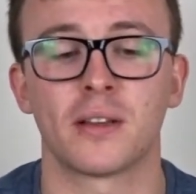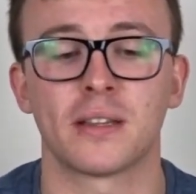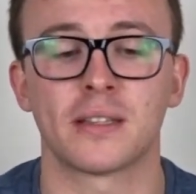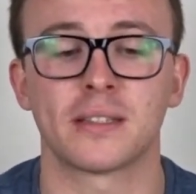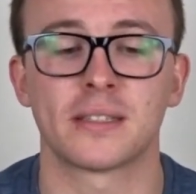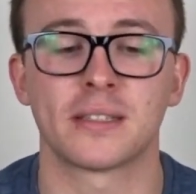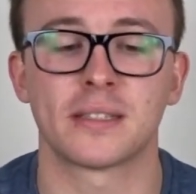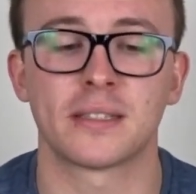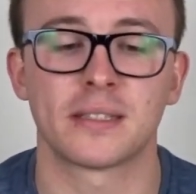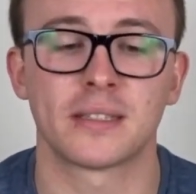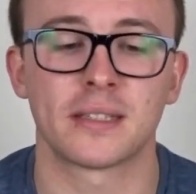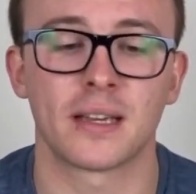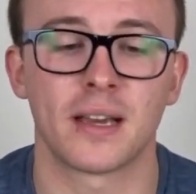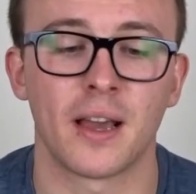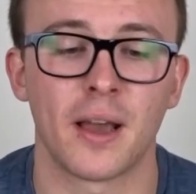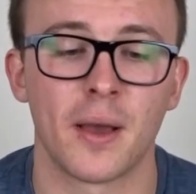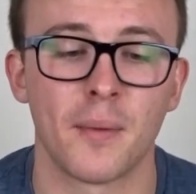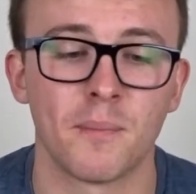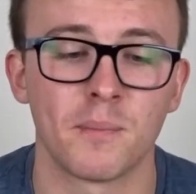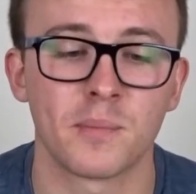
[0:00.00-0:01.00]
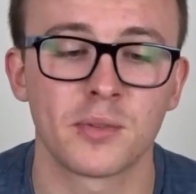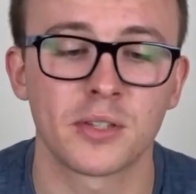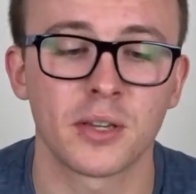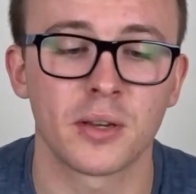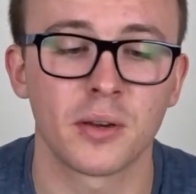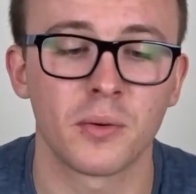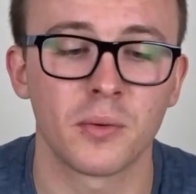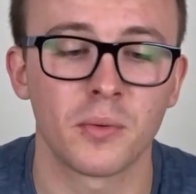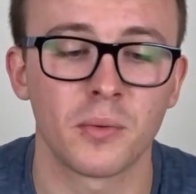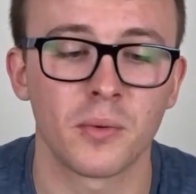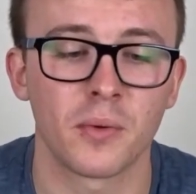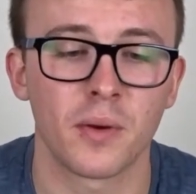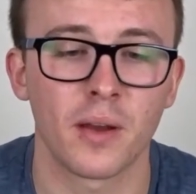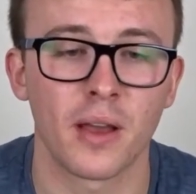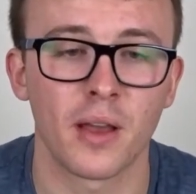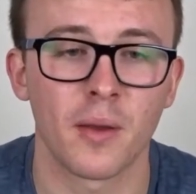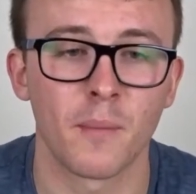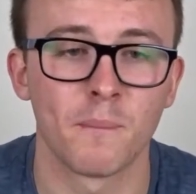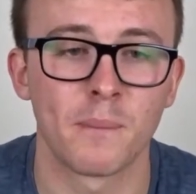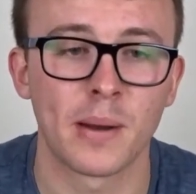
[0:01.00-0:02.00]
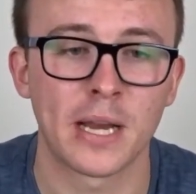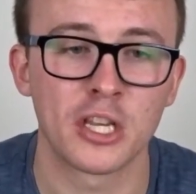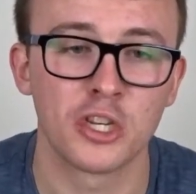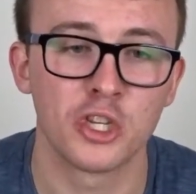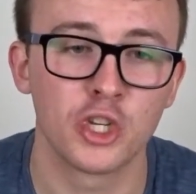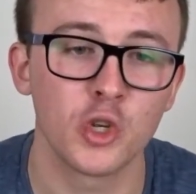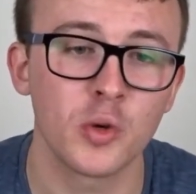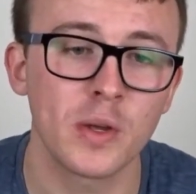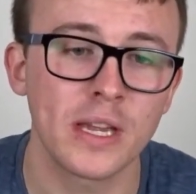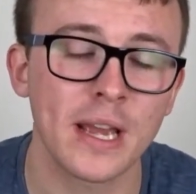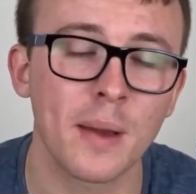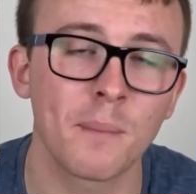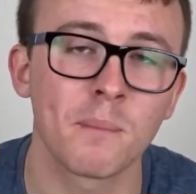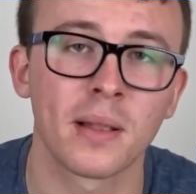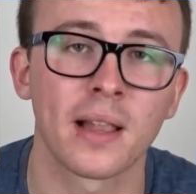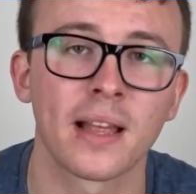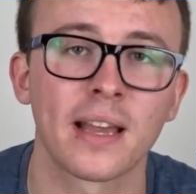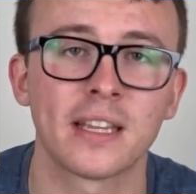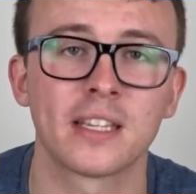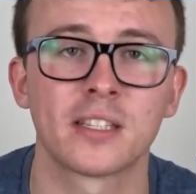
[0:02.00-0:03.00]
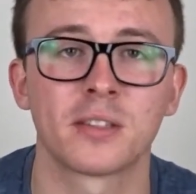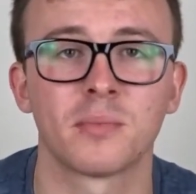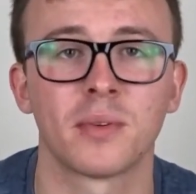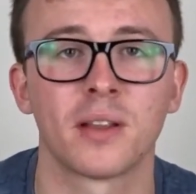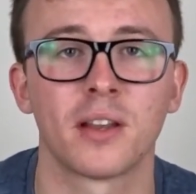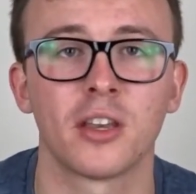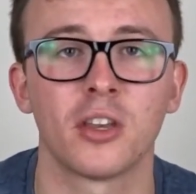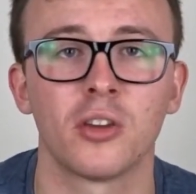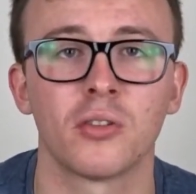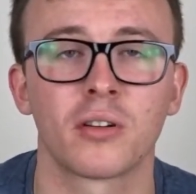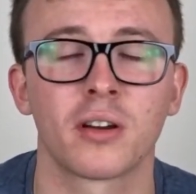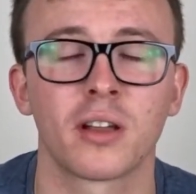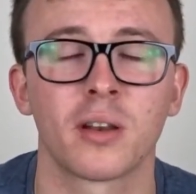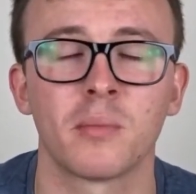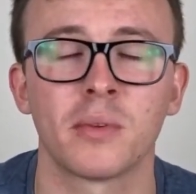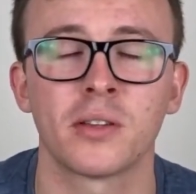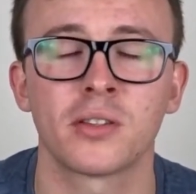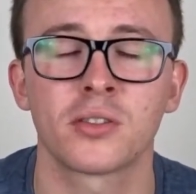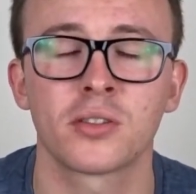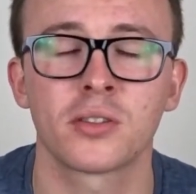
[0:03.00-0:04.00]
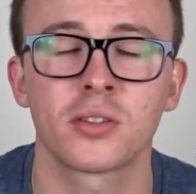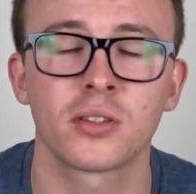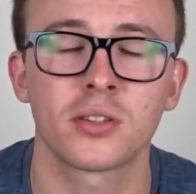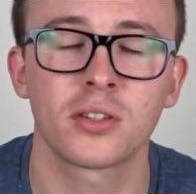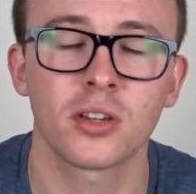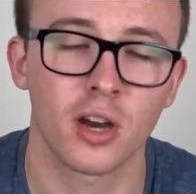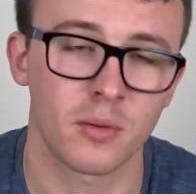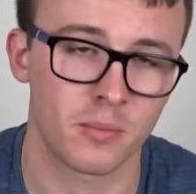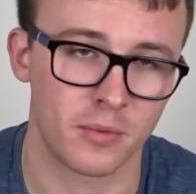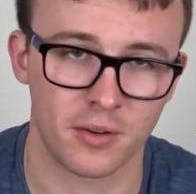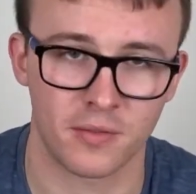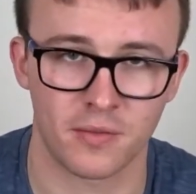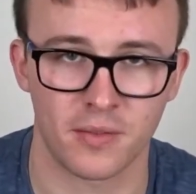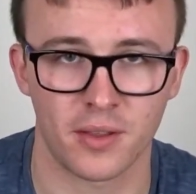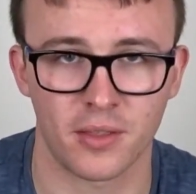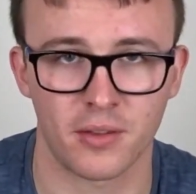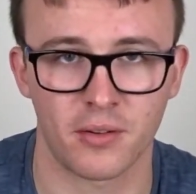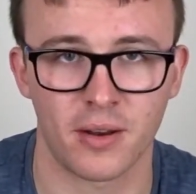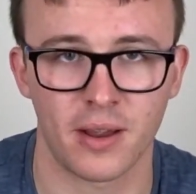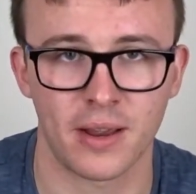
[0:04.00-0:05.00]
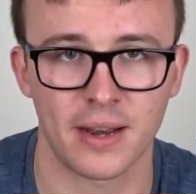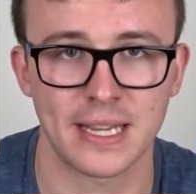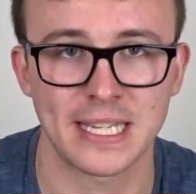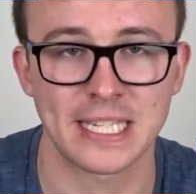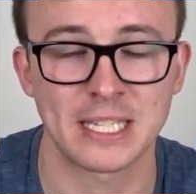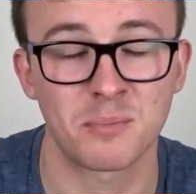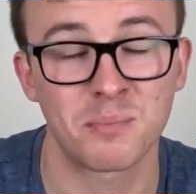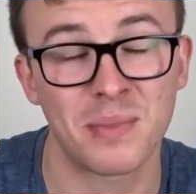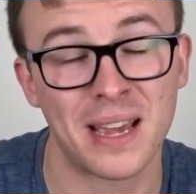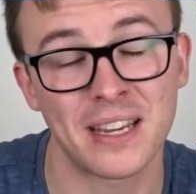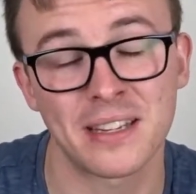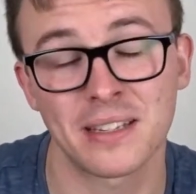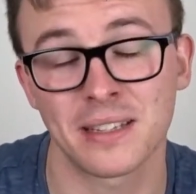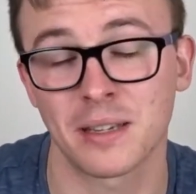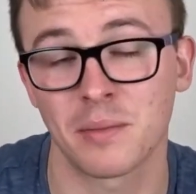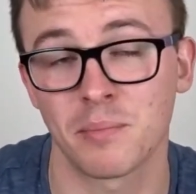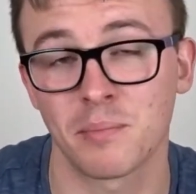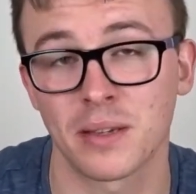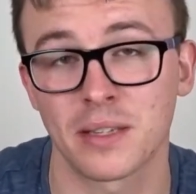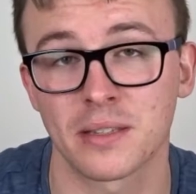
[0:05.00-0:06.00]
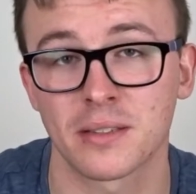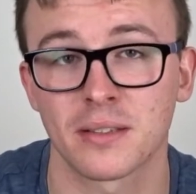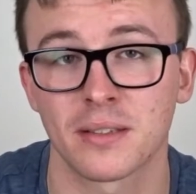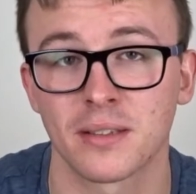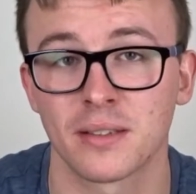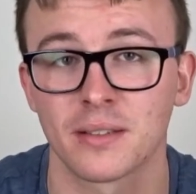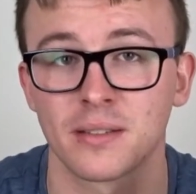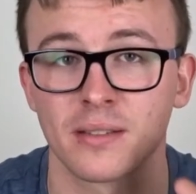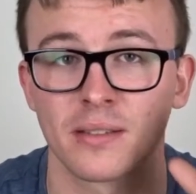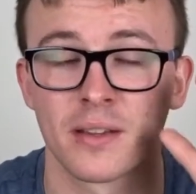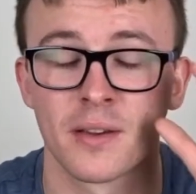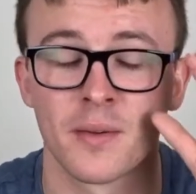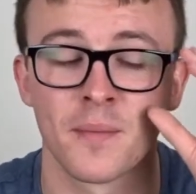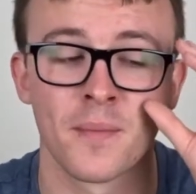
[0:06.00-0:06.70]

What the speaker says: It's so by doing a placement, you're going to be so much further ahead, especially in business.